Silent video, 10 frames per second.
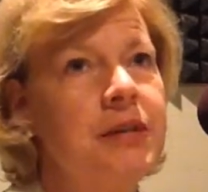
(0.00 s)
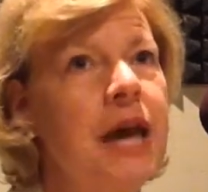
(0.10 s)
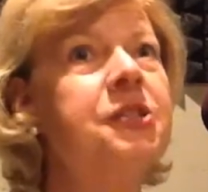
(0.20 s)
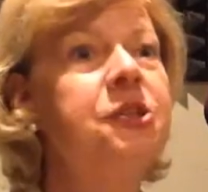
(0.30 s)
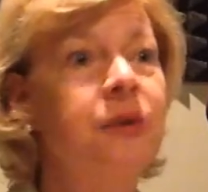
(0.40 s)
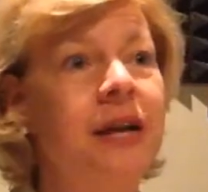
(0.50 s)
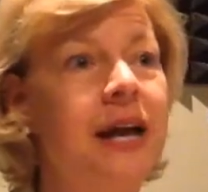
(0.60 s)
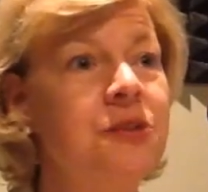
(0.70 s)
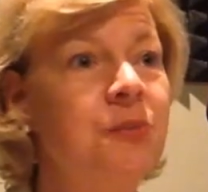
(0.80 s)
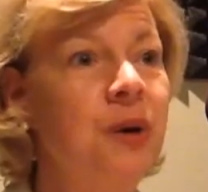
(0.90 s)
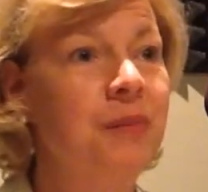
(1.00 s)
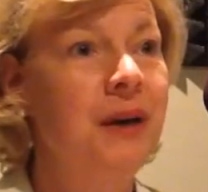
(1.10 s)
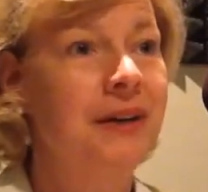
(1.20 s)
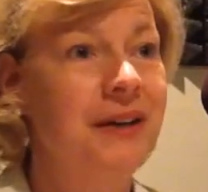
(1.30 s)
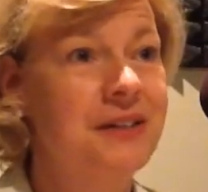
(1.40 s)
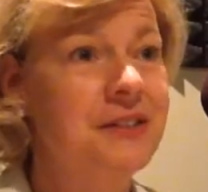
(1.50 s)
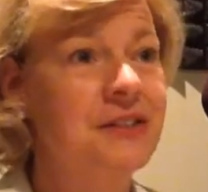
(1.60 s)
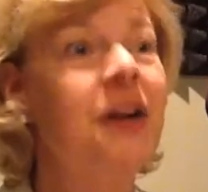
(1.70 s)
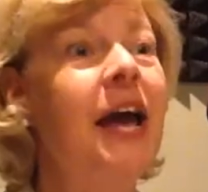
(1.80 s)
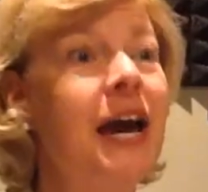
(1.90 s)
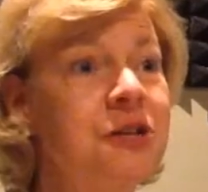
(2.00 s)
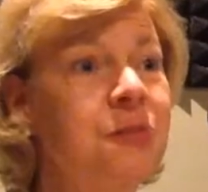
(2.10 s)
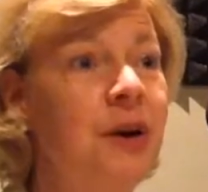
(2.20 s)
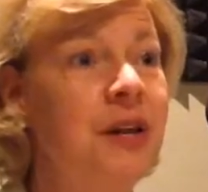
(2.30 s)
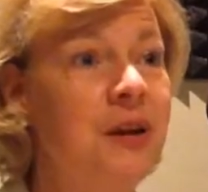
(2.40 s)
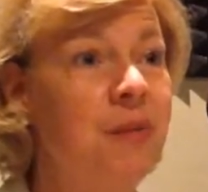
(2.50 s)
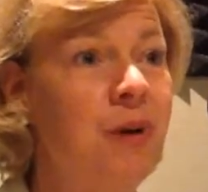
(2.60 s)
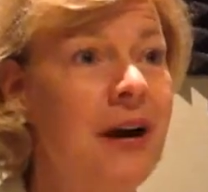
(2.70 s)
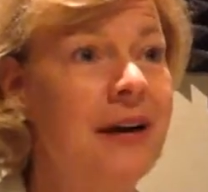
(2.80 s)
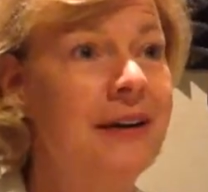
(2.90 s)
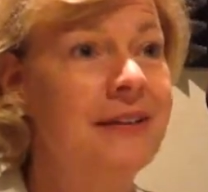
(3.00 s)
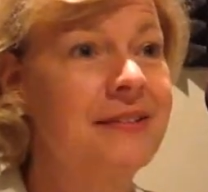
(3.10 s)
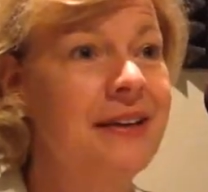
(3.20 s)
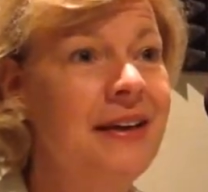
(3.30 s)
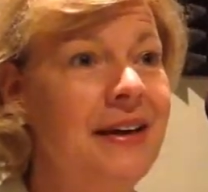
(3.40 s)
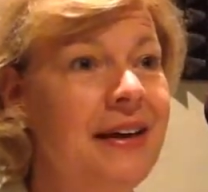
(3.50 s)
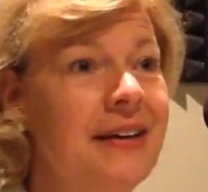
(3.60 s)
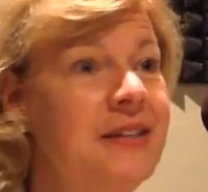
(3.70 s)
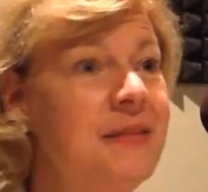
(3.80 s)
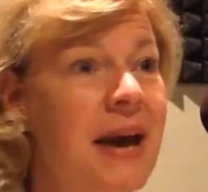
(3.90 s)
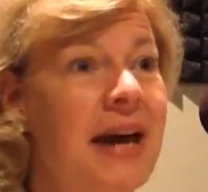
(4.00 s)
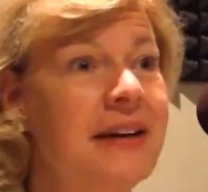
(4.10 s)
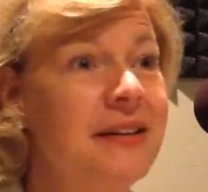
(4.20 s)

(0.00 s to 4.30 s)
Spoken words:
enter an export market, to start exporting their products. The demand